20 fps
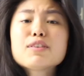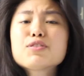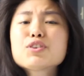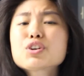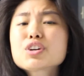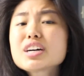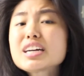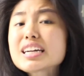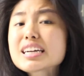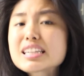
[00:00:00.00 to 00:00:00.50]
If
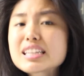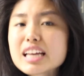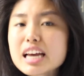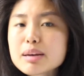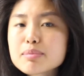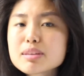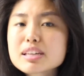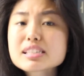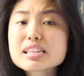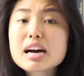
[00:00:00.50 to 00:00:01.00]
you're gonna
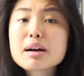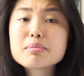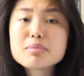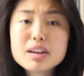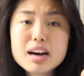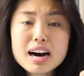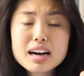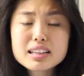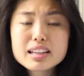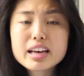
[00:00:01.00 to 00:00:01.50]
claim this I'm
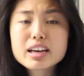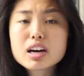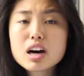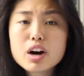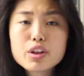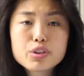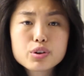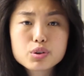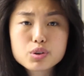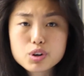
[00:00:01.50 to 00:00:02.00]
not like
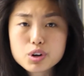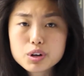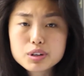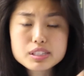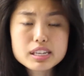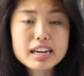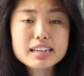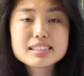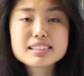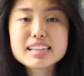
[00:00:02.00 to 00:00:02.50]
other
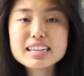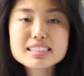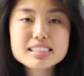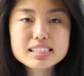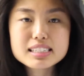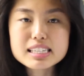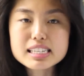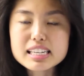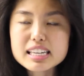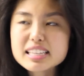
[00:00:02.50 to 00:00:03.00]
girls'
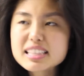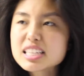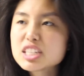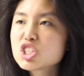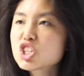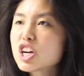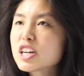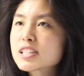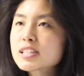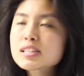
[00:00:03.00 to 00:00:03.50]
identity,
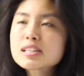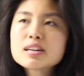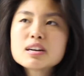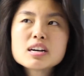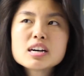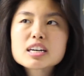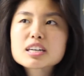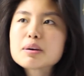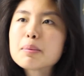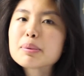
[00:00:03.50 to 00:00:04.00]
then just
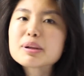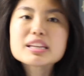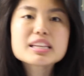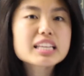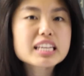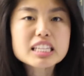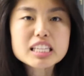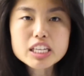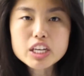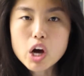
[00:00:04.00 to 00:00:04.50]

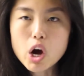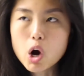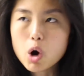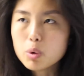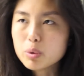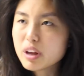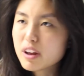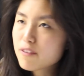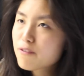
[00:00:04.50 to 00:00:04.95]
completely own